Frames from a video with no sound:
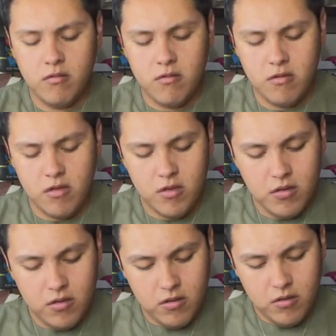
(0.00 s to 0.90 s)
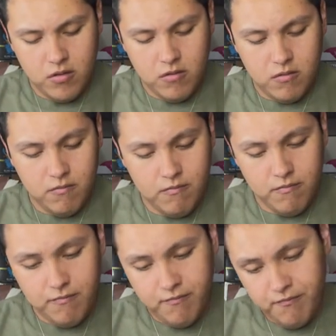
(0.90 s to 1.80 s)

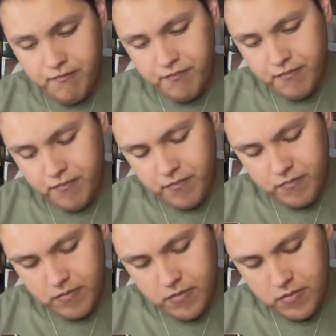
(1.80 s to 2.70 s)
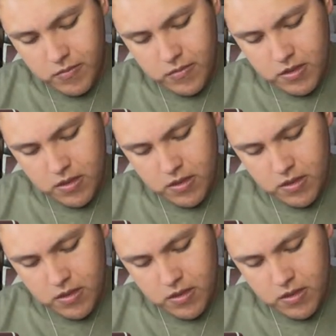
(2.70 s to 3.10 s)
No one is speaking in this clip.